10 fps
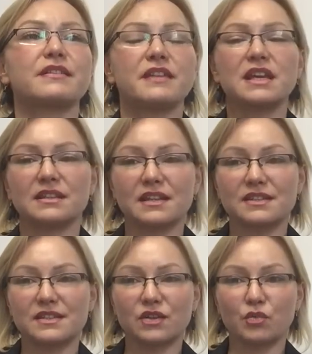think
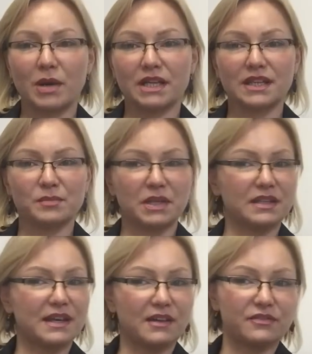that you might not be
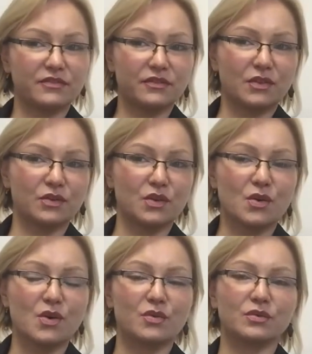enough on your
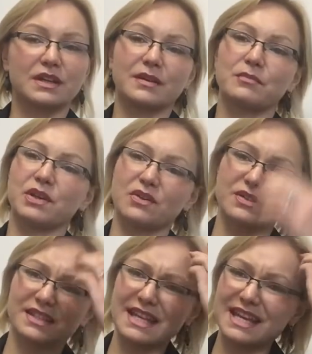own,
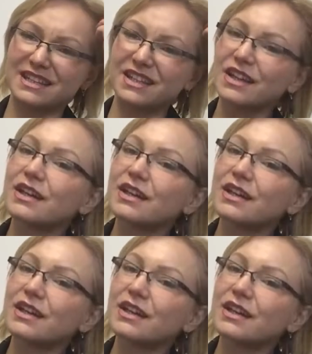because then